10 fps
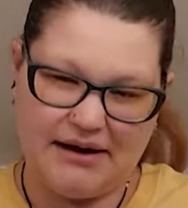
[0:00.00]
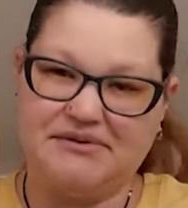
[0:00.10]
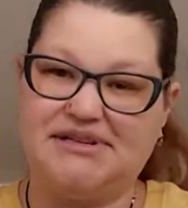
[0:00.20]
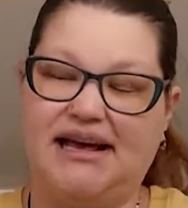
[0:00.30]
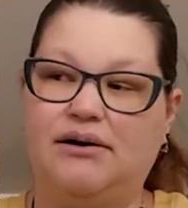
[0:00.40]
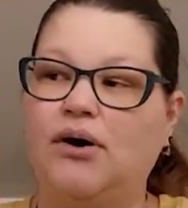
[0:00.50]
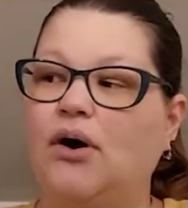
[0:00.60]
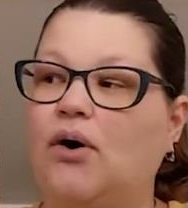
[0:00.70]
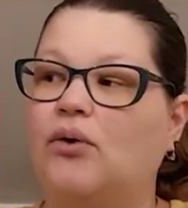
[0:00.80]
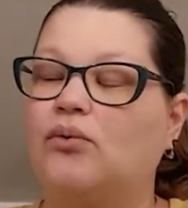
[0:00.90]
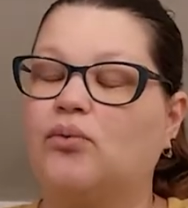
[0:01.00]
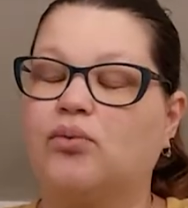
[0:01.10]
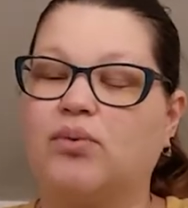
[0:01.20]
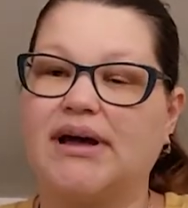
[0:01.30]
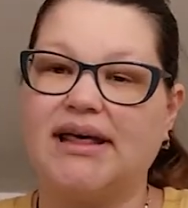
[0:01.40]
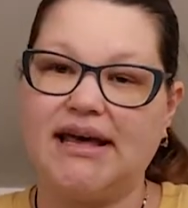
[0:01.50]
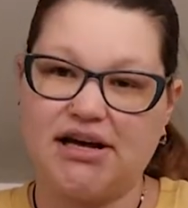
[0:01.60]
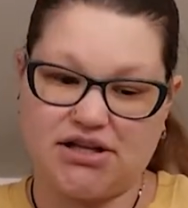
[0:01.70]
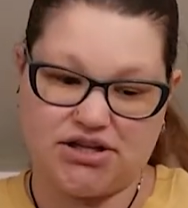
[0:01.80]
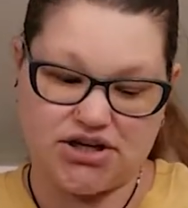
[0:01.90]
was like really
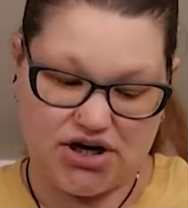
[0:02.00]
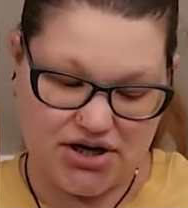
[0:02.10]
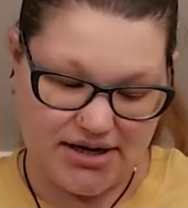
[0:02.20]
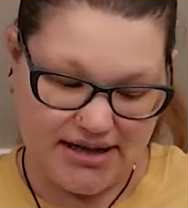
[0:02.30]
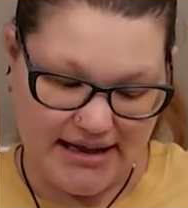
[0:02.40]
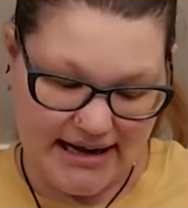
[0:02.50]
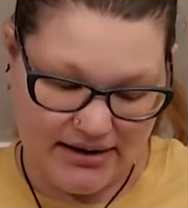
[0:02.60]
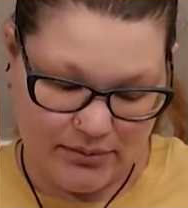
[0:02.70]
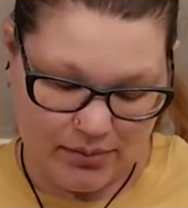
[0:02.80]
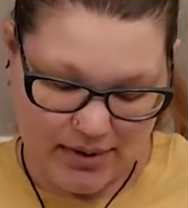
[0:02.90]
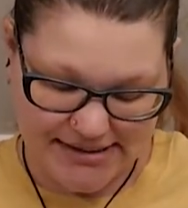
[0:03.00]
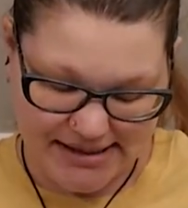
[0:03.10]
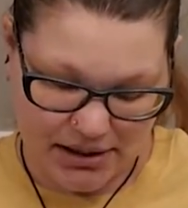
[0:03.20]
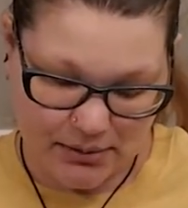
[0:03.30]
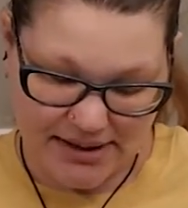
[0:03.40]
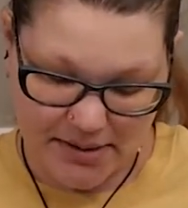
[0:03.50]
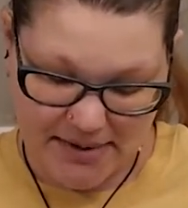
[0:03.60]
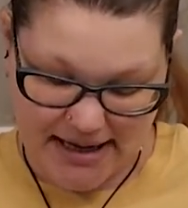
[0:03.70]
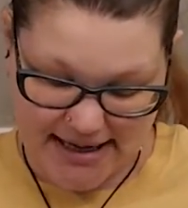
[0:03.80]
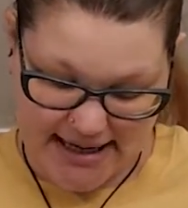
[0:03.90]
concerned that it wasn't going to
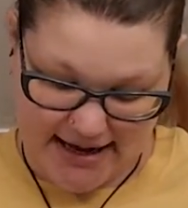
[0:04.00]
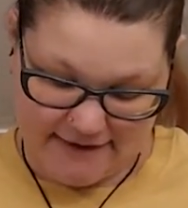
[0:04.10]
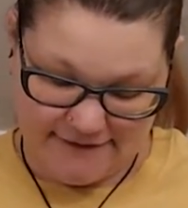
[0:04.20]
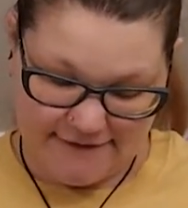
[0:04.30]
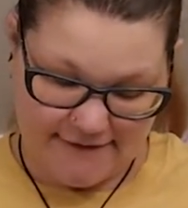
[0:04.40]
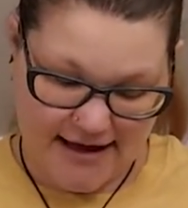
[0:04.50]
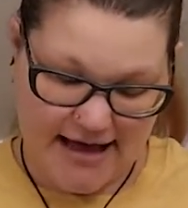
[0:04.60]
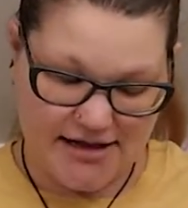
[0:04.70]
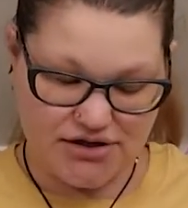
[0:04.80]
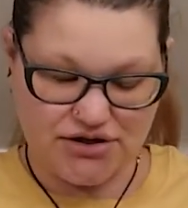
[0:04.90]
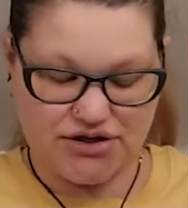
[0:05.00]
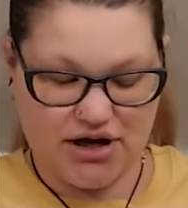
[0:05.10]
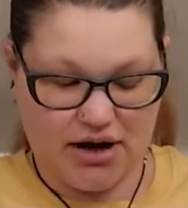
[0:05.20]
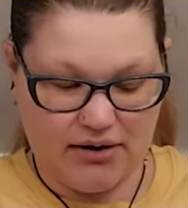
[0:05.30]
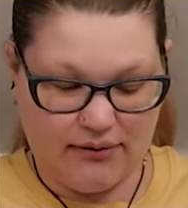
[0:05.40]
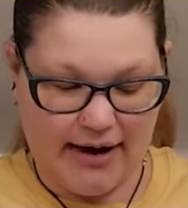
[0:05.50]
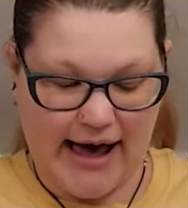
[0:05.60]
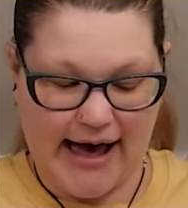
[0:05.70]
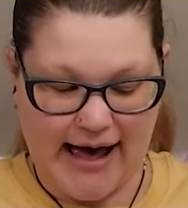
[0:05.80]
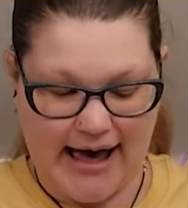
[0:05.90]
be enough, and so
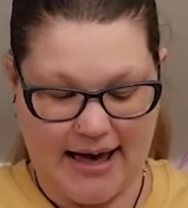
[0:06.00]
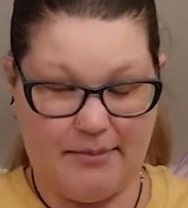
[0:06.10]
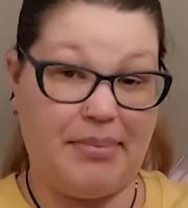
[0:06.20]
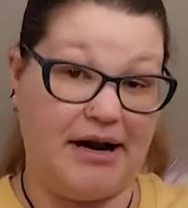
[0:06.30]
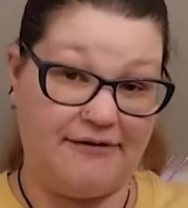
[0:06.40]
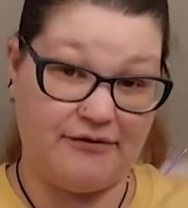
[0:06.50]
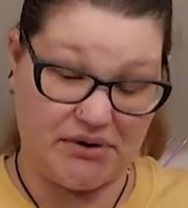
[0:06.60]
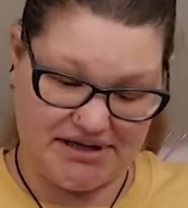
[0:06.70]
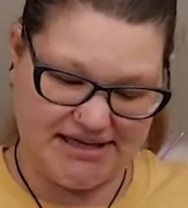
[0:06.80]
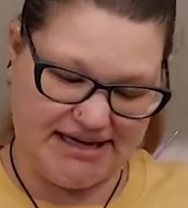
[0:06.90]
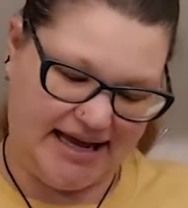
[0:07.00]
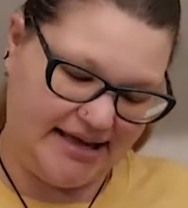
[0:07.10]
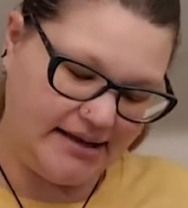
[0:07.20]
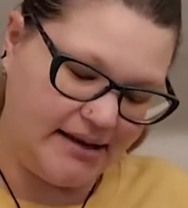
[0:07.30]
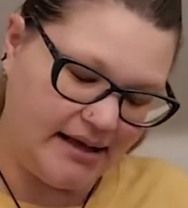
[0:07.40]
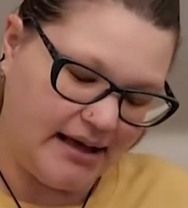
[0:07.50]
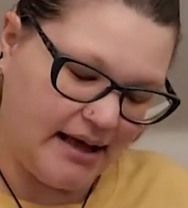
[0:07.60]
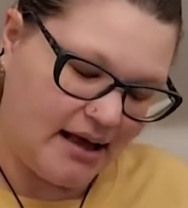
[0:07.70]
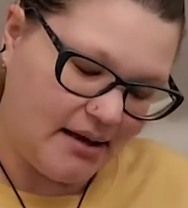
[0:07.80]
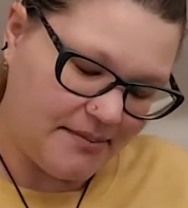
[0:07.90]
I bought a 4th skein.
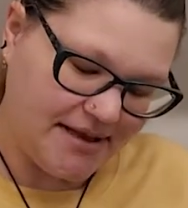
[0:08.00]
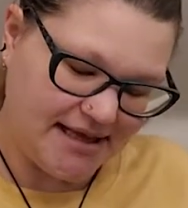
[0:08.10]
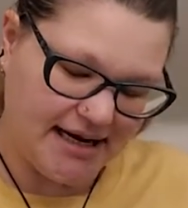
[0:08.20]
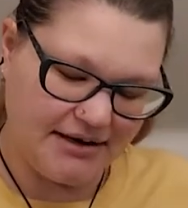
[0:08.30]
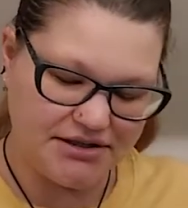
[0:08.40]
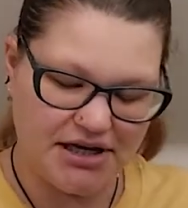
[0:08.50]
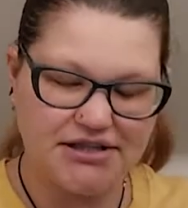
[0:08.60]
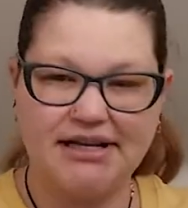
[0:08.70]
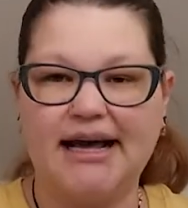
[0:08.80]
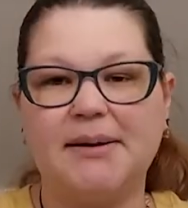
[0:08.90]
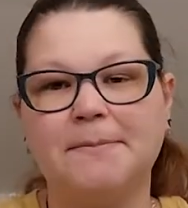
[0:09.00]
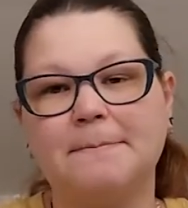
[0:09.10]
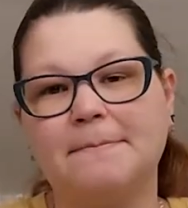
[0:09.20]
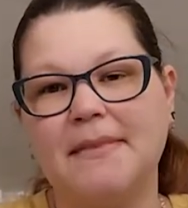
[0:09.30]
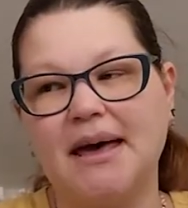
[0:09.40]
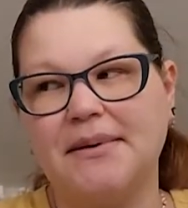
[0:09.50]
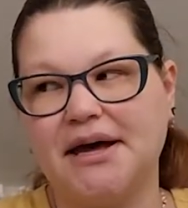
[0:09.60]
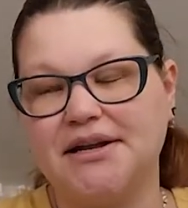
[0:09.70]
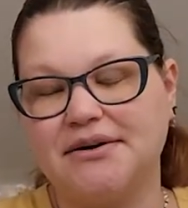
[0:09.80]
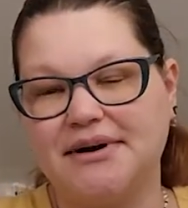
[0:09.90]
But then I was also like, maybe
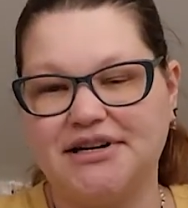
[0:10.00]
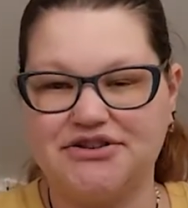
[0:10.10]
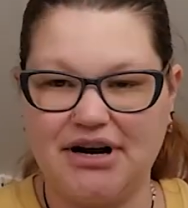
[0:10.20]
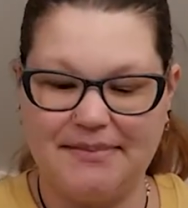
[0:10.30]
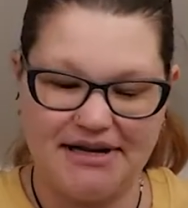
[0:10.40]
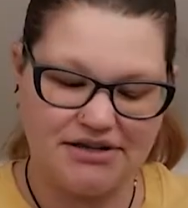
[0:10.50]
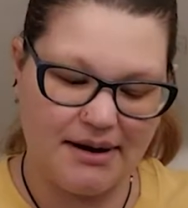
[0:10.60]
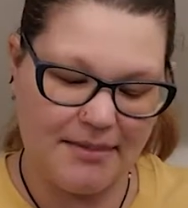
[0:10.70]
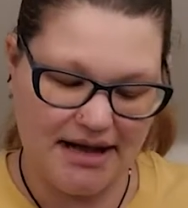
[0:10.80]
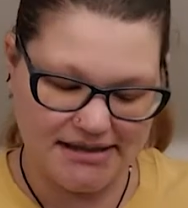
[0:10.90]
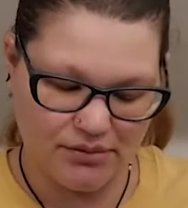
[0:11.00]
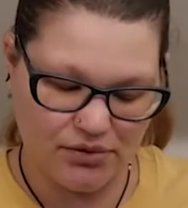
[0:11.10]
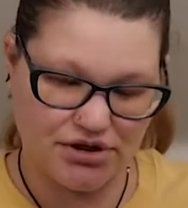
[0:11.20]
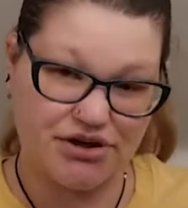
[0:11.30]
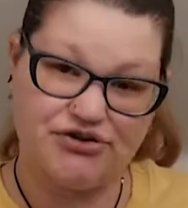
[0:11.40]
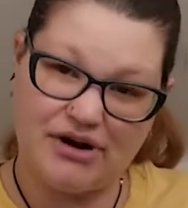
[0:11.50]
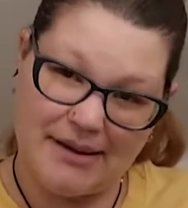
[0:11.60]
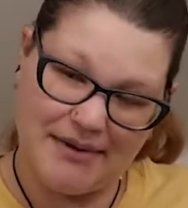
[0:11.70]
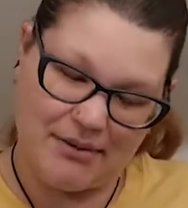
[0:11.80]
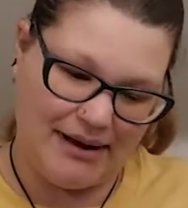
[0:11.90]
I do want to stripe it, so I bought some wool to
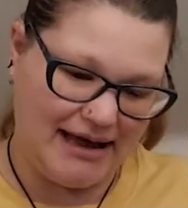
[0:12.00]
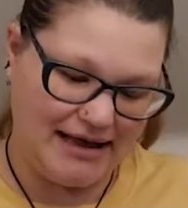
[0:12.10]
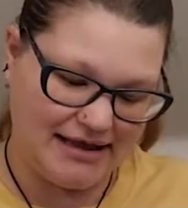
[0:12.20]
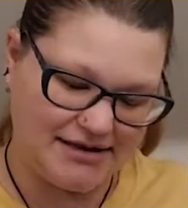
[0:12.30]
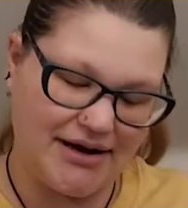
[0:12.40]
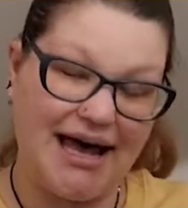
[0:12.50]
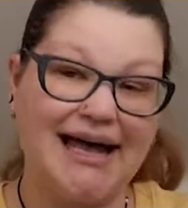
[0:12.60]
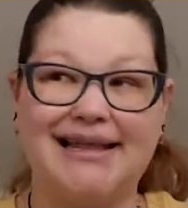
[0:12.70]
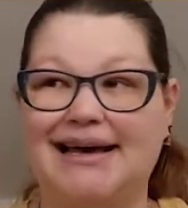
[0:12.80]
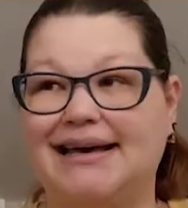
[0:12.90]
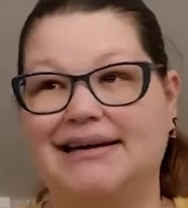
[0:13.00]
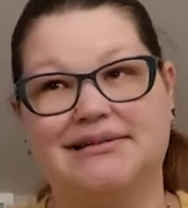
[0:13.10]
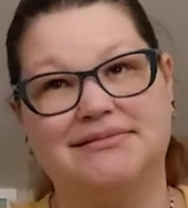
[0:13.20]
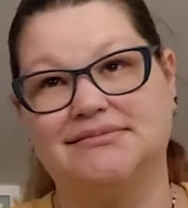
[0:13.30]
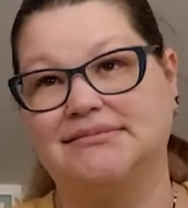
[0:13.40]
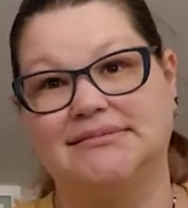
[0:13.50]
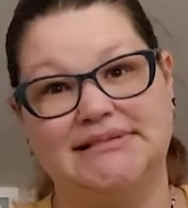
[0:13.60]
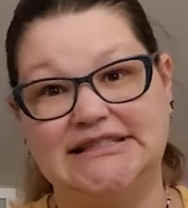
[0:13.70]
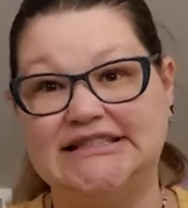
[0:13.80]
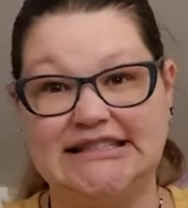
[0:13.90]
stripe it with. So I had like
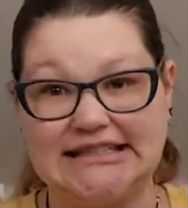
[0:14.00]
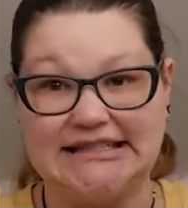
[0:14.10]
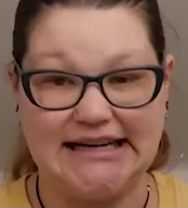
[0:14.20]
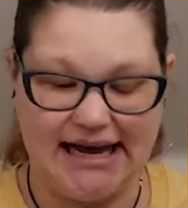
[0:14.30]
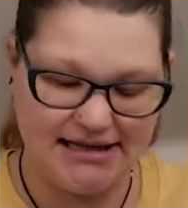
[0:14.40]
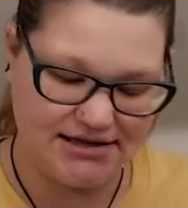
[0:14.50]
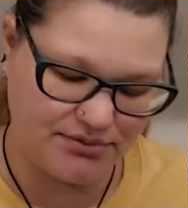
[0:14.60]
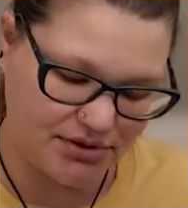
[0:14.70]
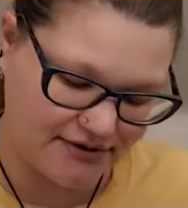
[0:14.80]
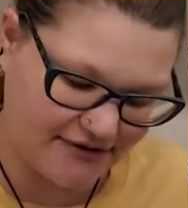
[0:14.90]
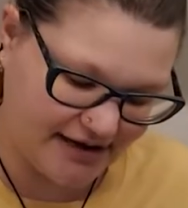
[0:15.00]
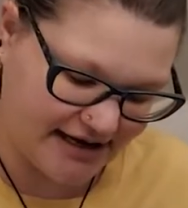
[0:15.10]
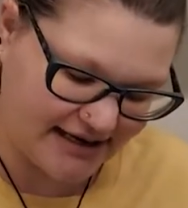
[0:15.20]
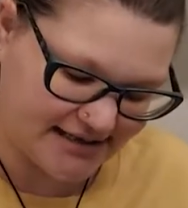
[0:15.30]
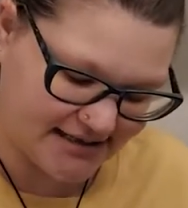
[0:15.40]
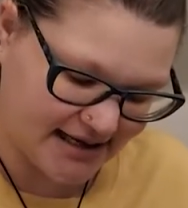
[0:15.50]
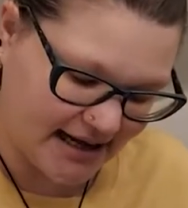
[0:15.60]
6 skeins of wool for this,